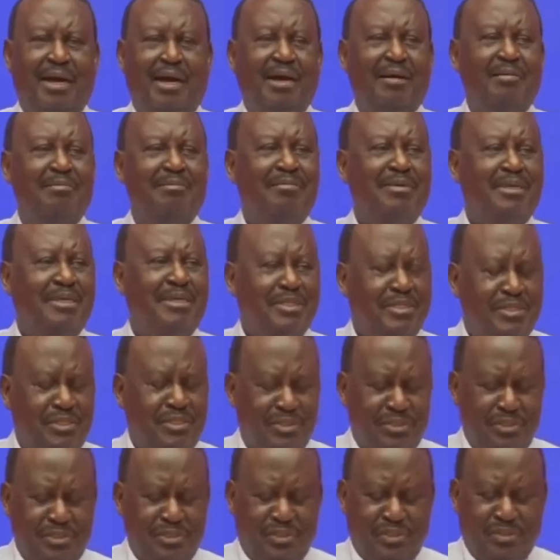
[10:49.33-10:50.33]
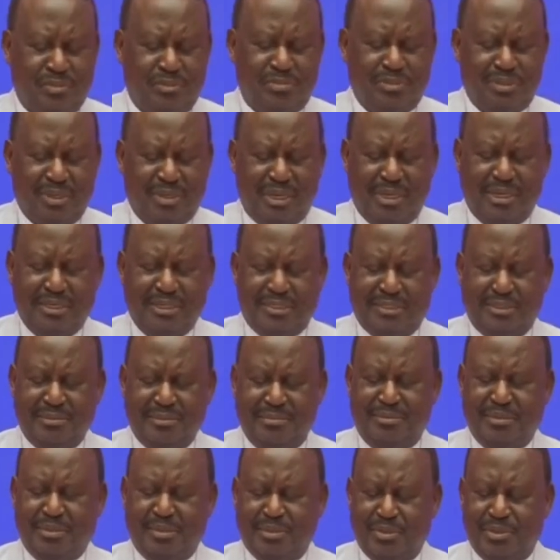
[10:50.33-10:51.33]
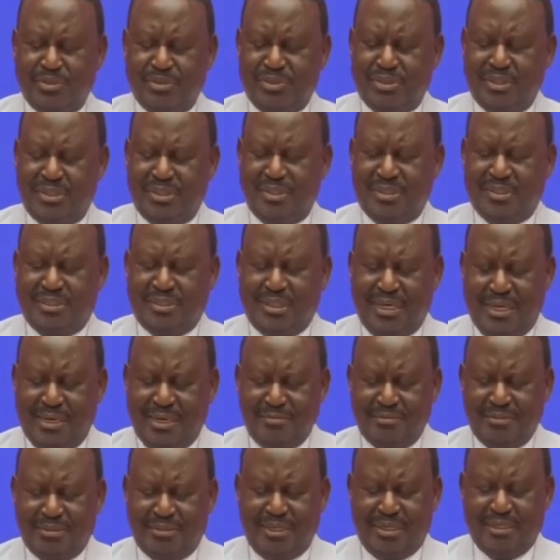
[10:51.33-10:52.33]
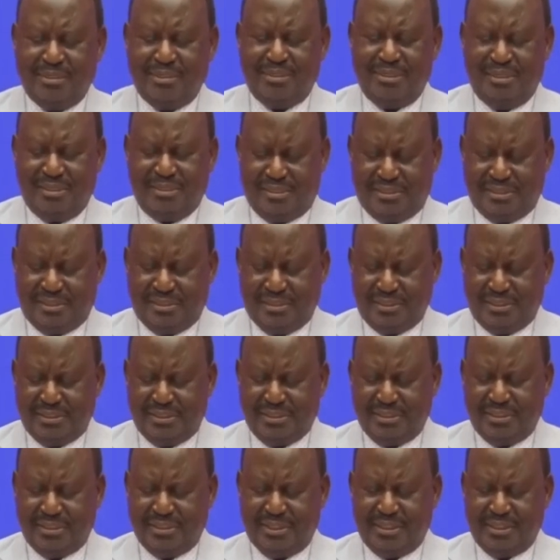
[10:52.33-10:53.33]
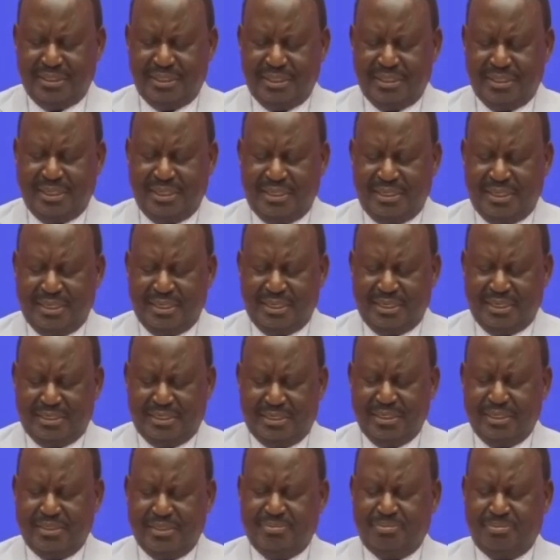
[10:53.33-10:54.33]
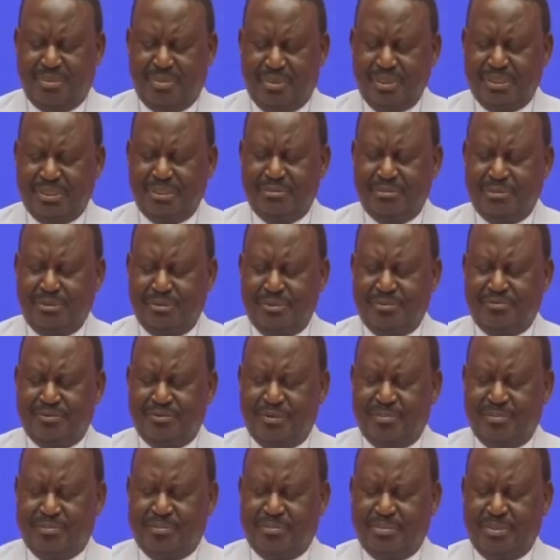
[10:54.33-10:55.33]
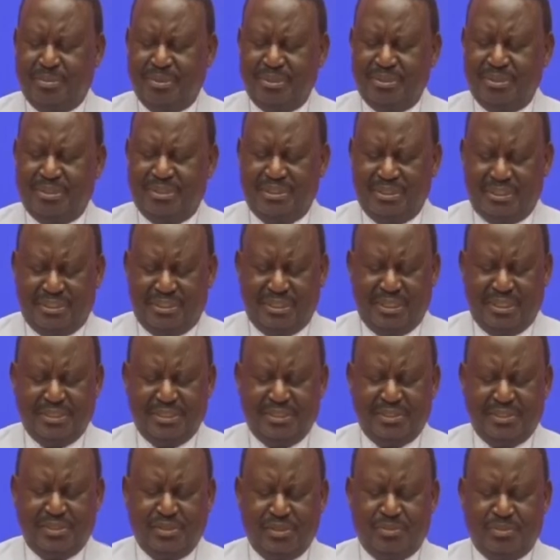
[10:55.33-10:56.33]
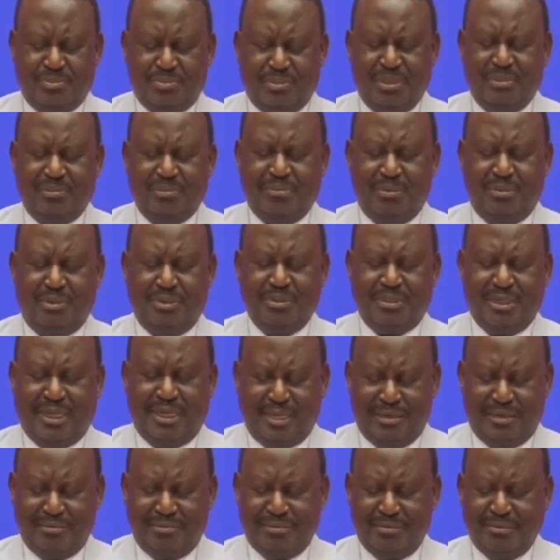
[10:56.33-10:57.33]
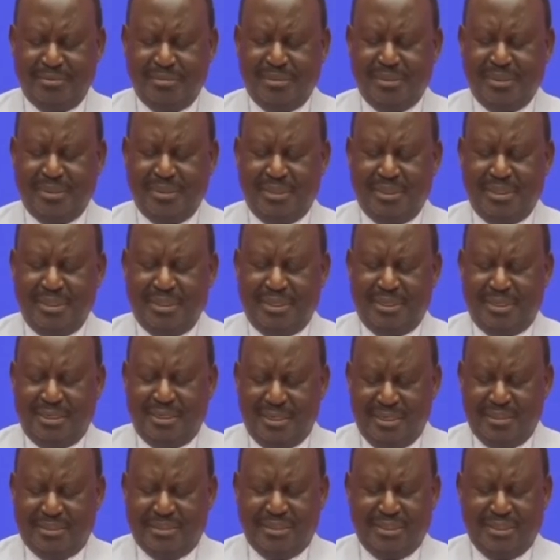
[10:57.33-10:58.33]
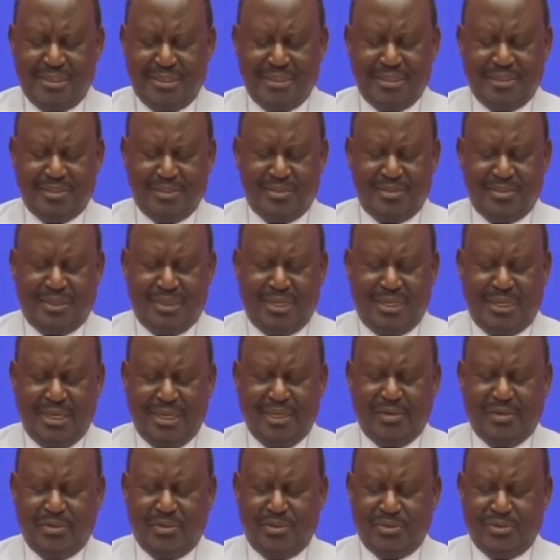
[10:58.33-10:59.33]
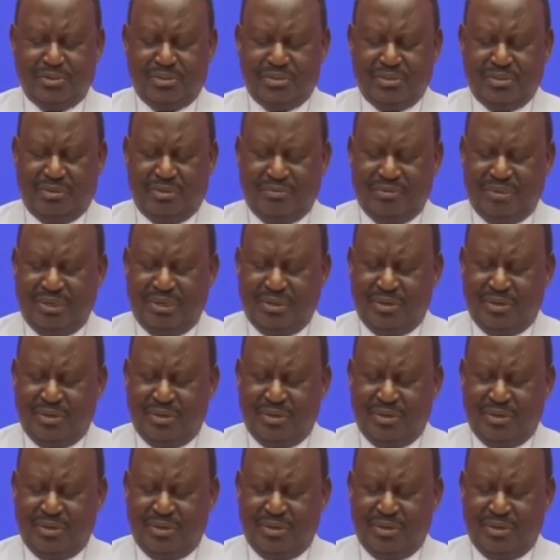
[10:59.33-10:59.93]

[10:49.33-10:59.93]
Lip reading: I mention sobriety because in times like this, it is possible for politicians to spend more time listening to the echoes of